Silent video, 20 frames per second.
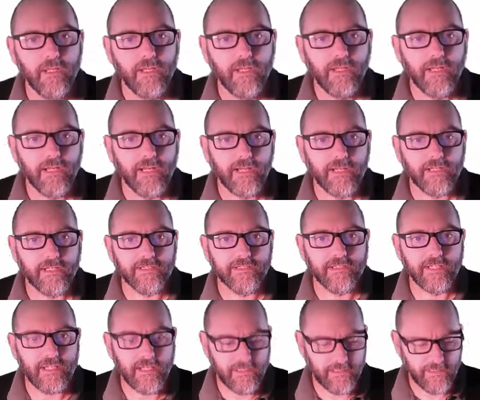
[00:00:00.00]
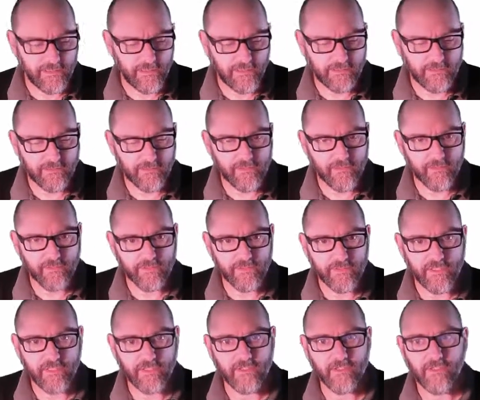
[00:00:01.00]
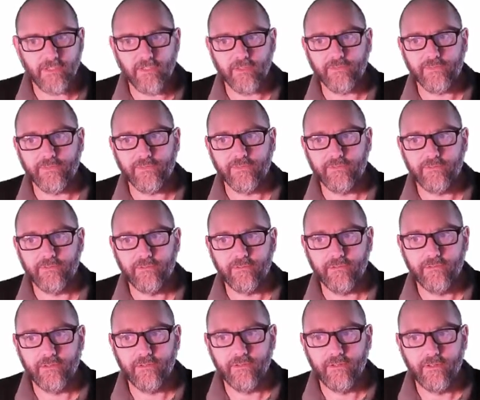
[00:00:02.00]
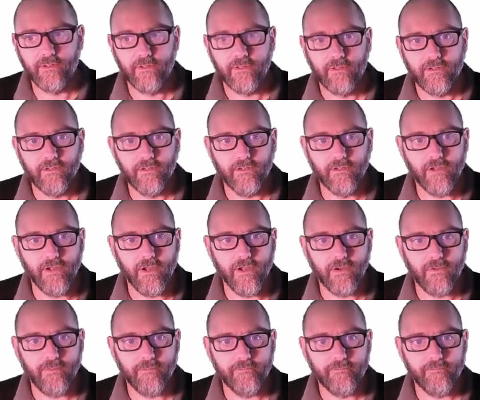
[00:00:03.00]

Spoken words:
And I'm going to say it needs 13 columns. Go.